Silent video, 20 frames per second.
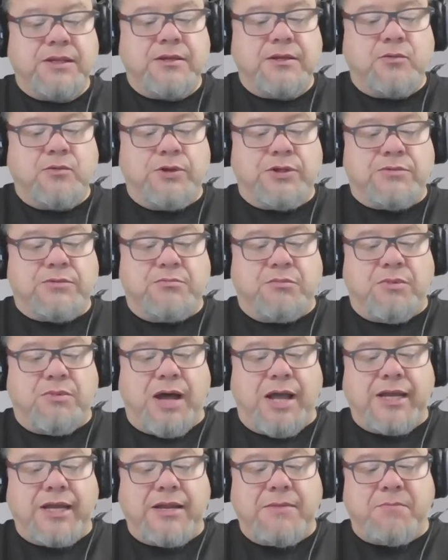with
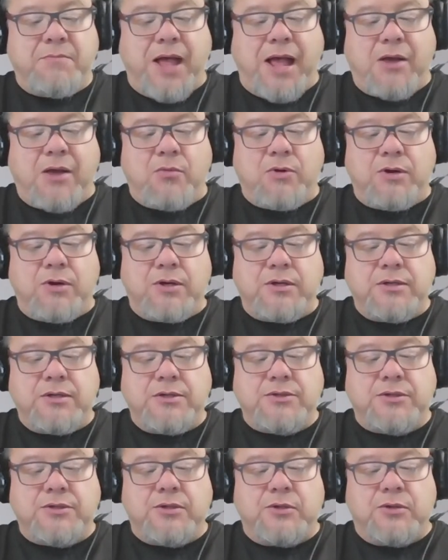mighty power,
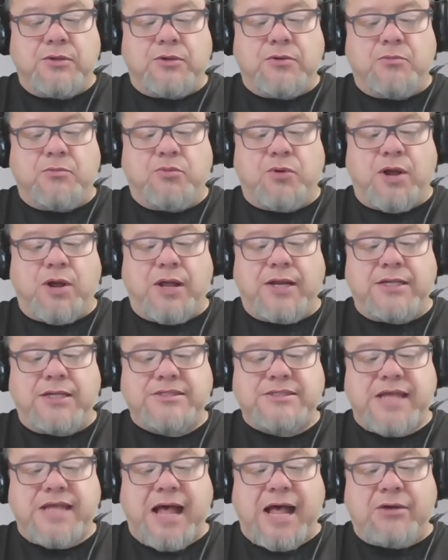the Lord brought
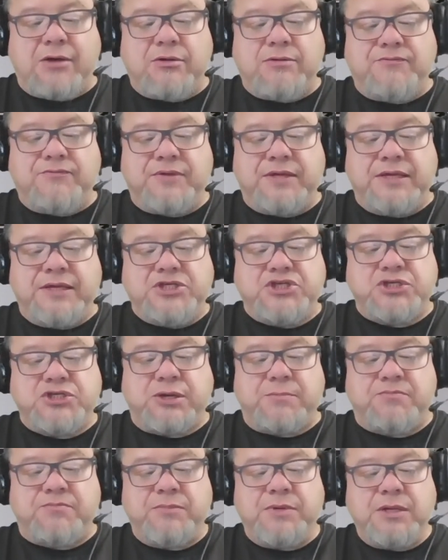us out of
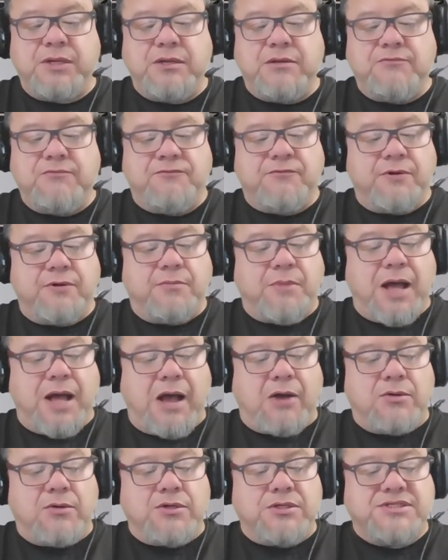Egypt from
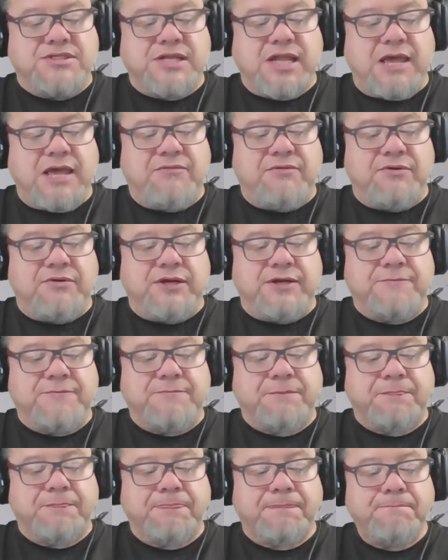our slavery.
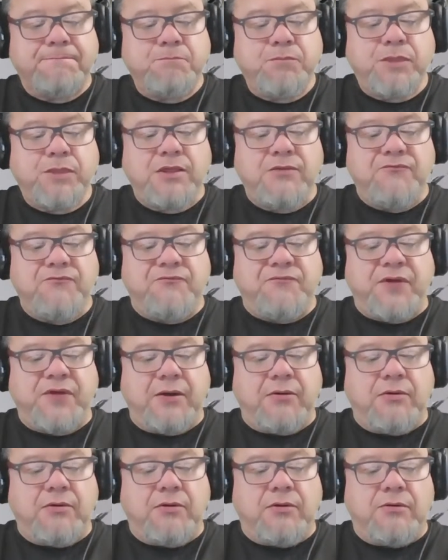
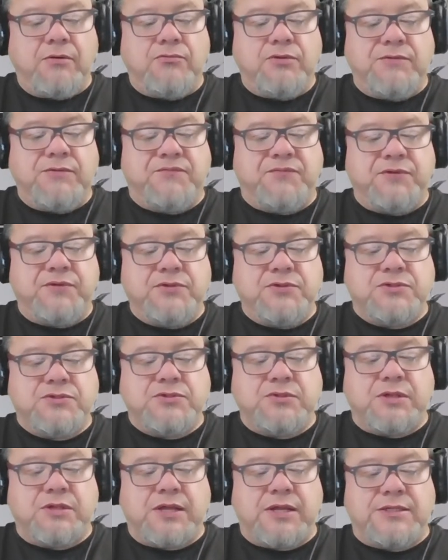Pharaoh refused
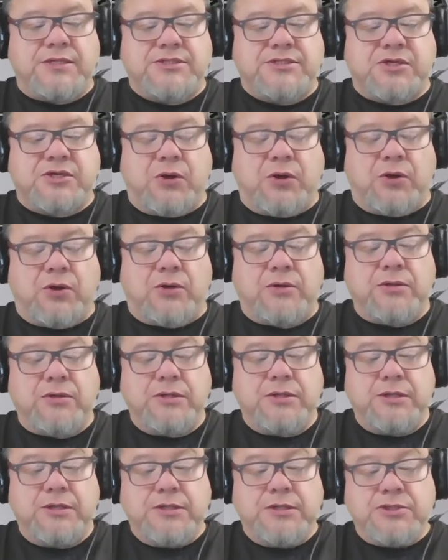to let us go.
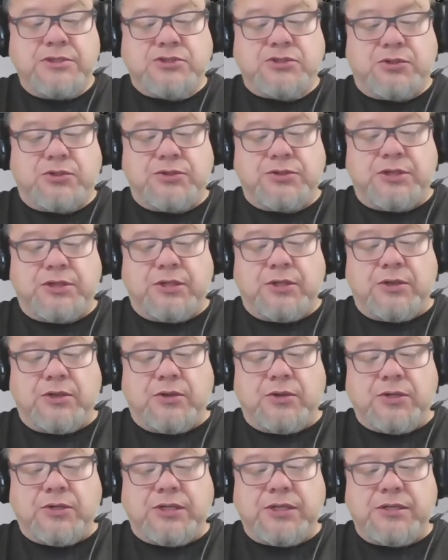So the
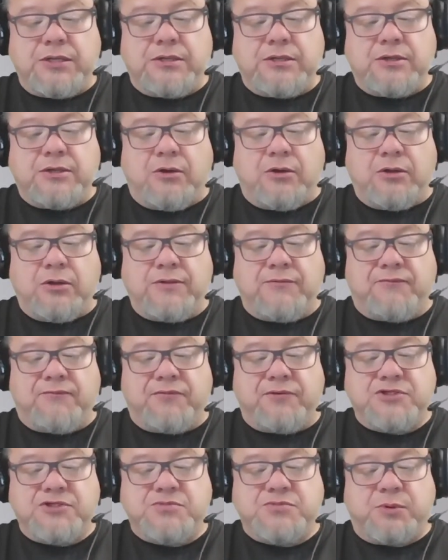Lord killed all the
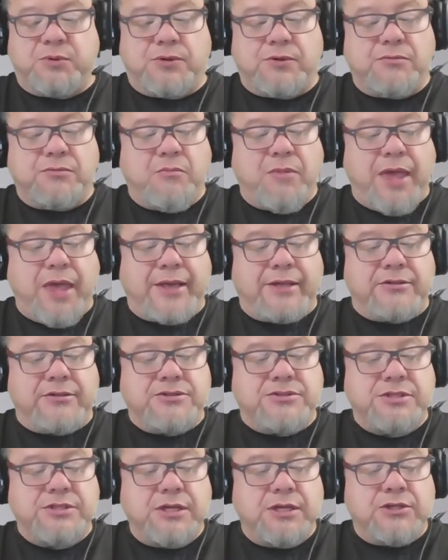firstborn
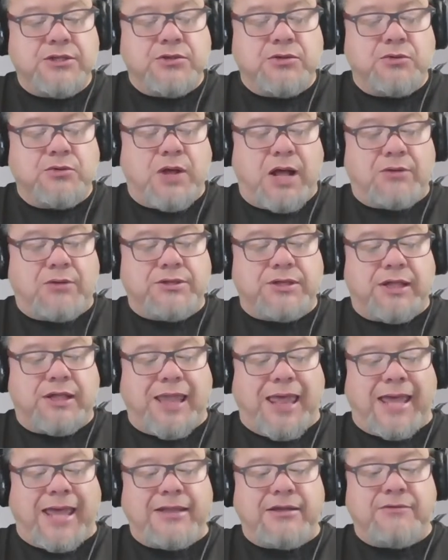males throughout the
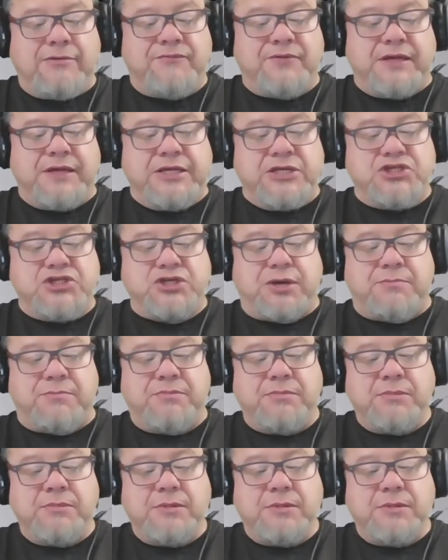land of Egypt,